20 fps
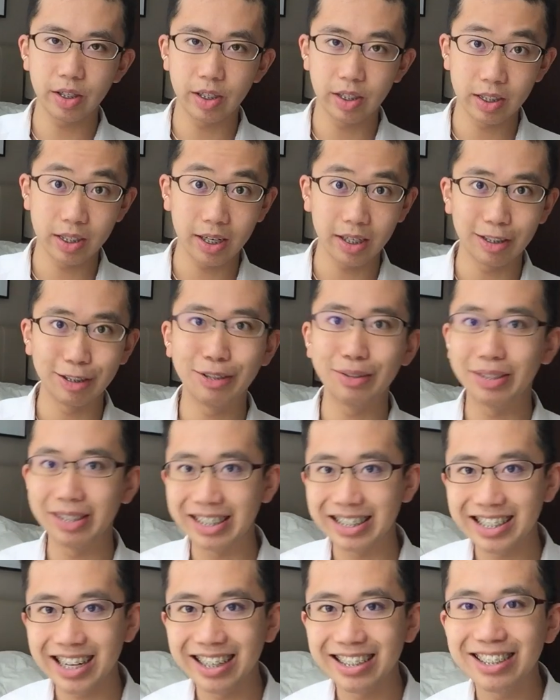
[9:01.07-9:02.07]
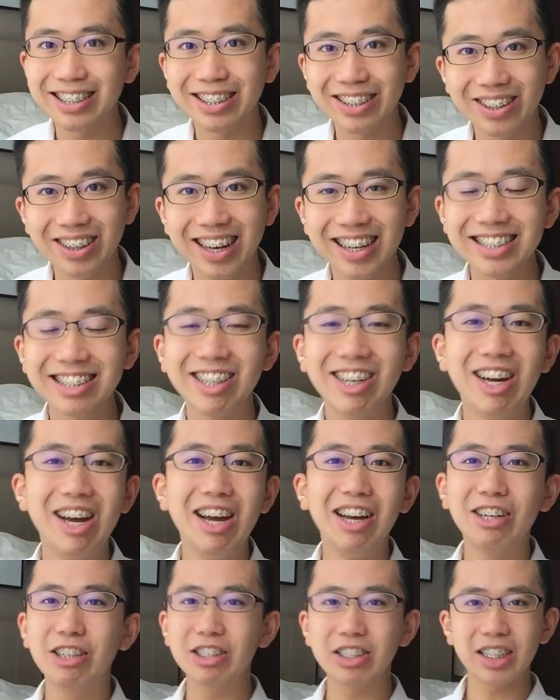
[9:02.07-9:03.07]
the design, the design cut glass.
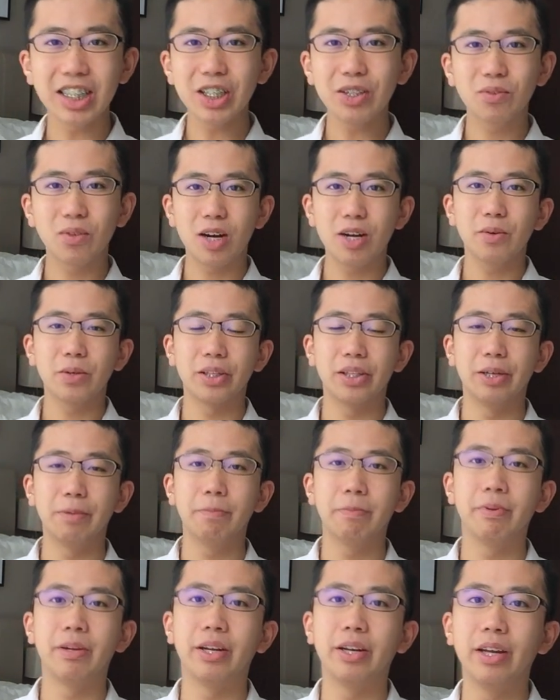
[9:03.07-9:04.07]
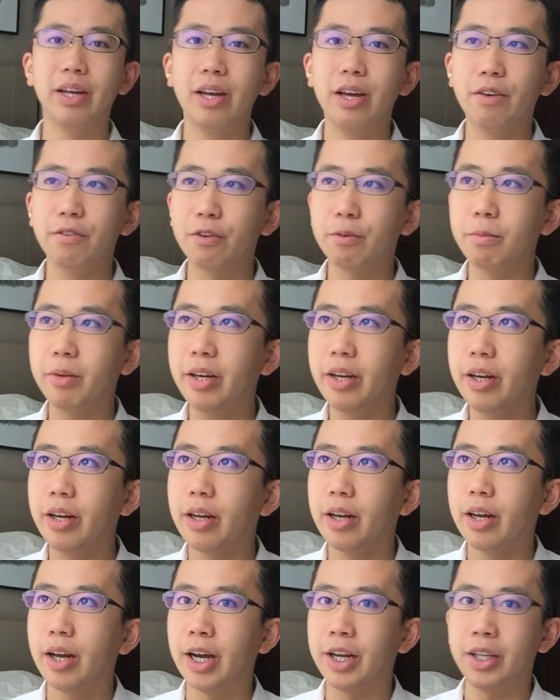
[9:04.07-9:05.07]
There's nothing wrong with it, but for
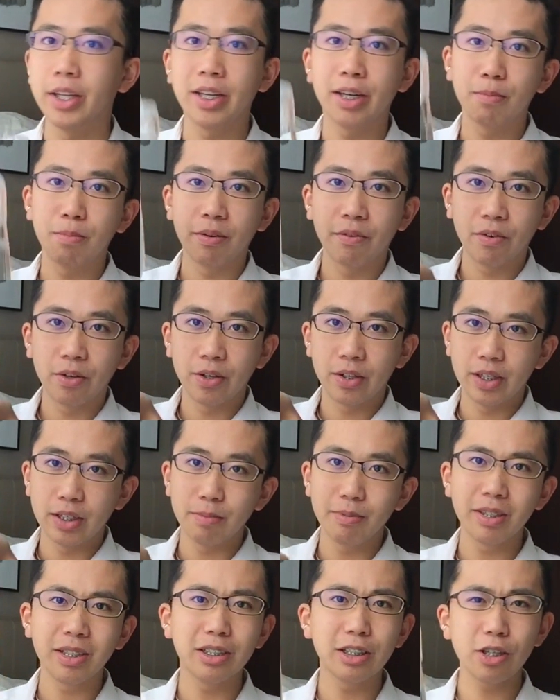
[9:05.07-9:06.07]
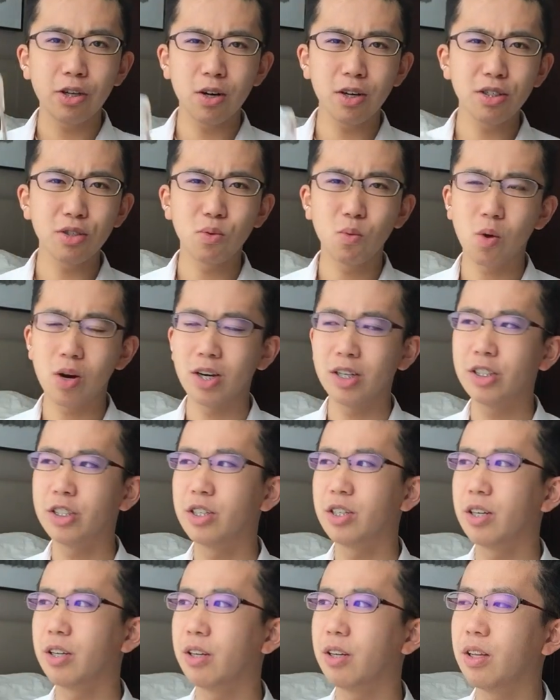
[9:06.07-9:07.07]
me, I think I prefer this because it's hard to wash
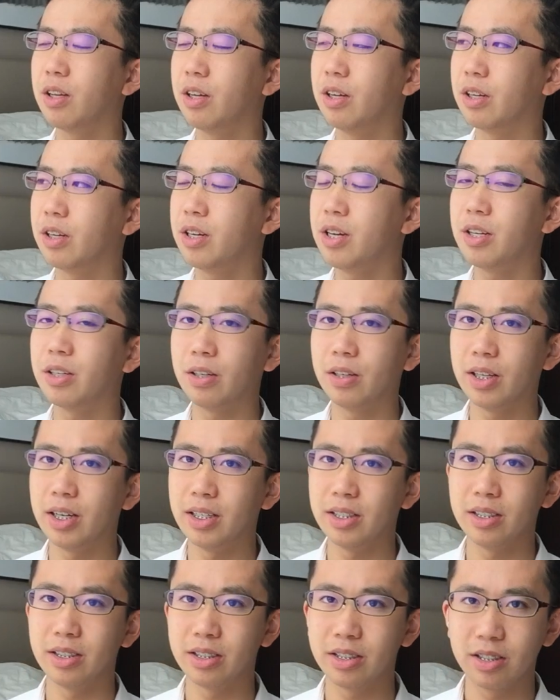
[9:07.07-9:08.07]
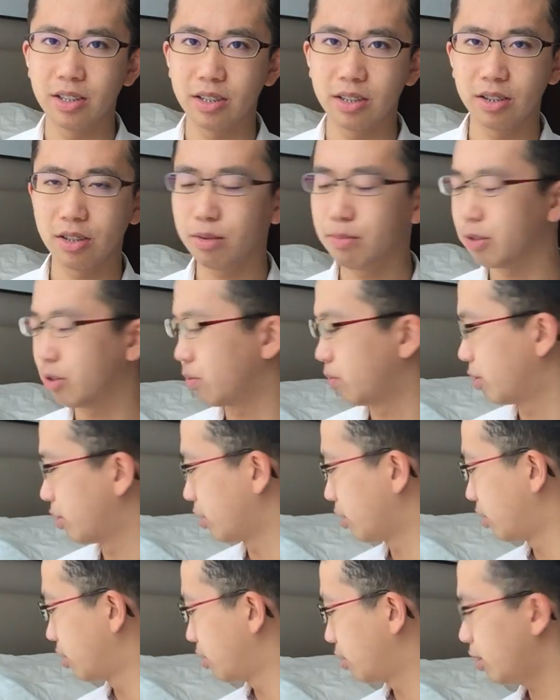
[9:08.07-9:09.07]
cut glass. It's too much
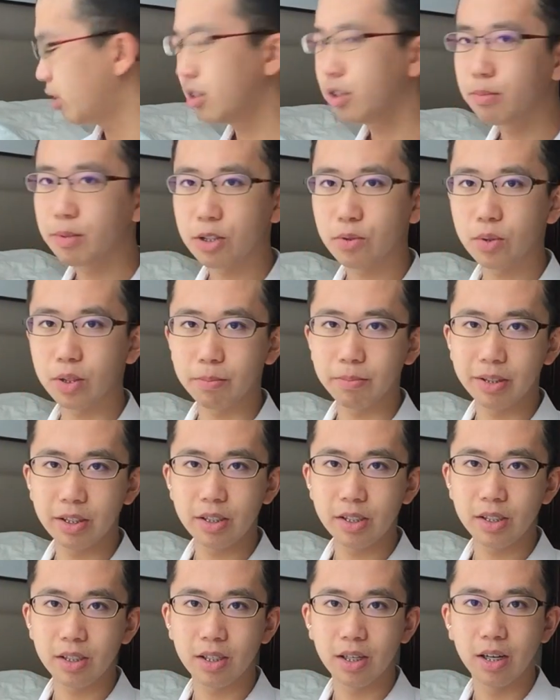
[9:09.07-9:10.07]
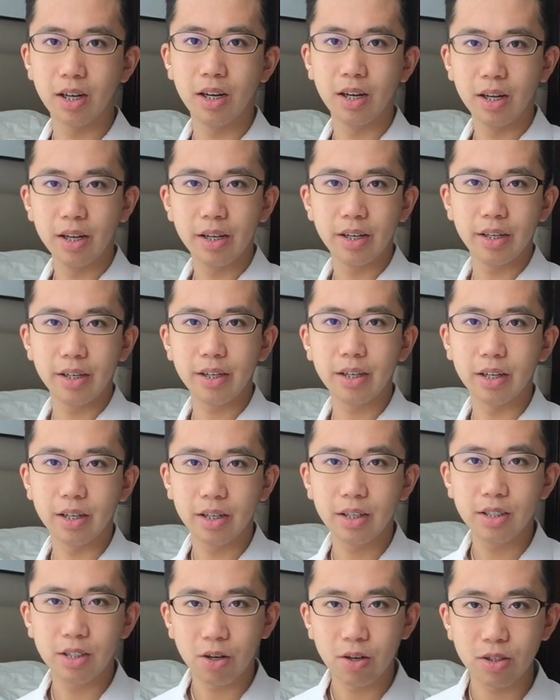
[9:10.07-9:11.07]
work. Not too much work, but
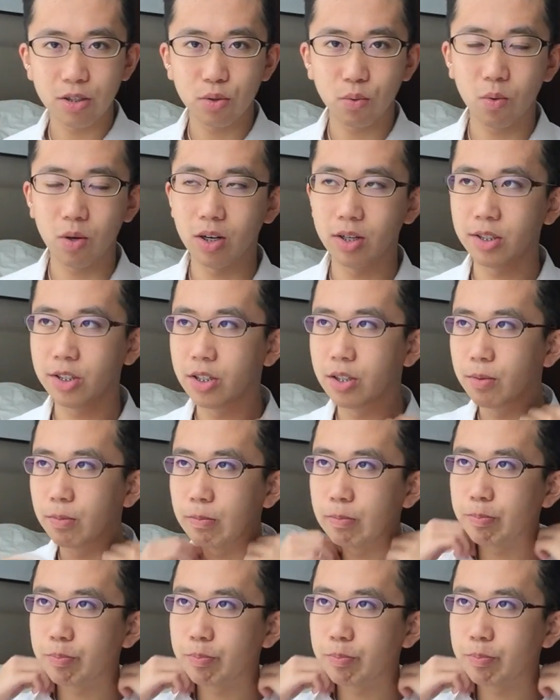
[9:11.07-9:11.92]
it's hard to wash.